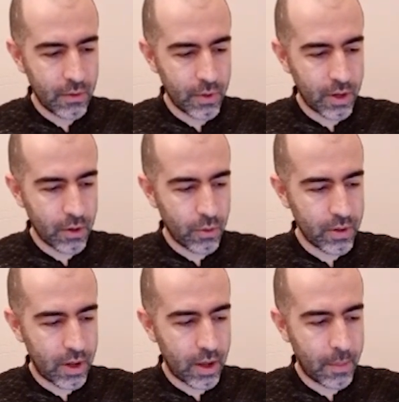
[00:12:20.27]
we can go
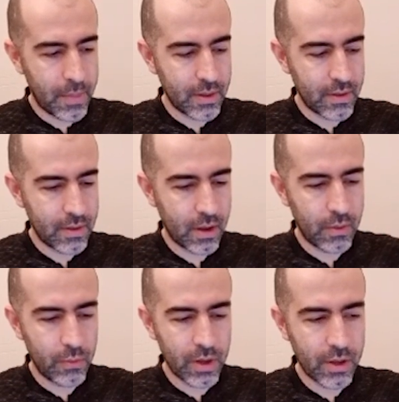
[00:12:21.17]
down a bit
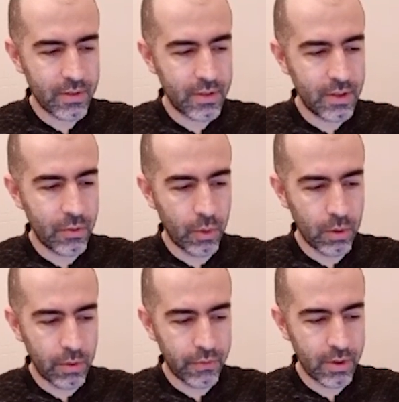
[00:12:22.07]
and we can see the
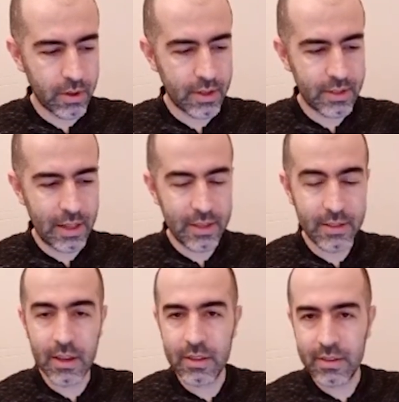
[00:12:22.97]
role of the
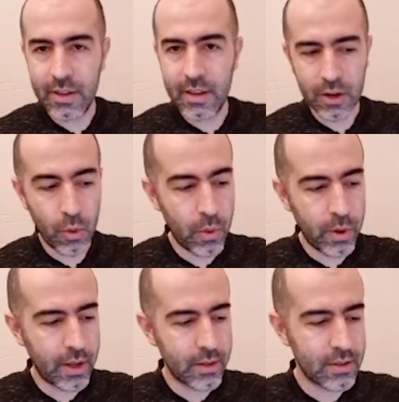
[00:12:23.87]
Celestia TIA
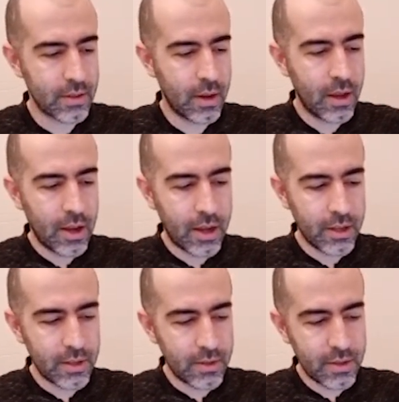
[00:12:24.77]
coins.
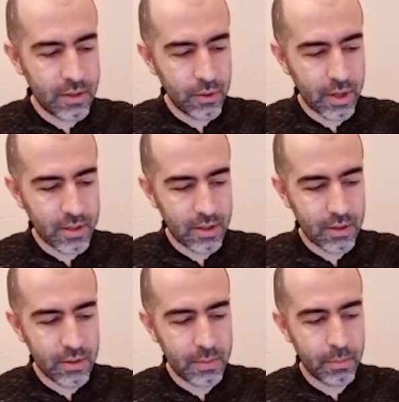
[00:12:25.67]
As you can see,
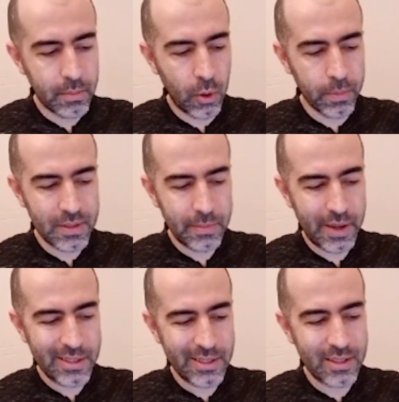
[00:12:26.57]
this blob
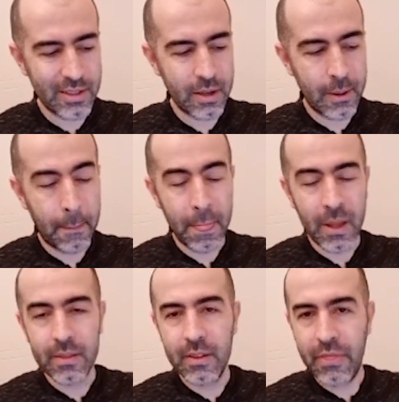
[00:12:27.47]
space is
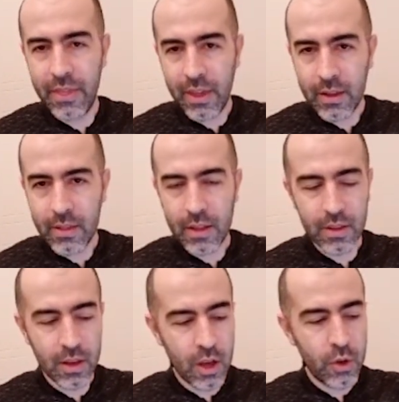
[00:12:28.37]
the thing
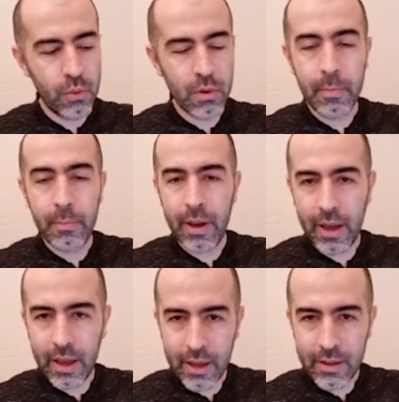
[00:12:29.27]
that you are
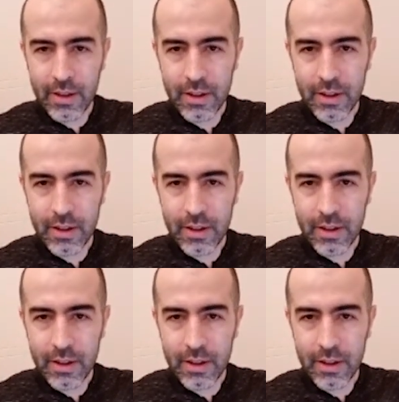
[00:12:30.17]
paying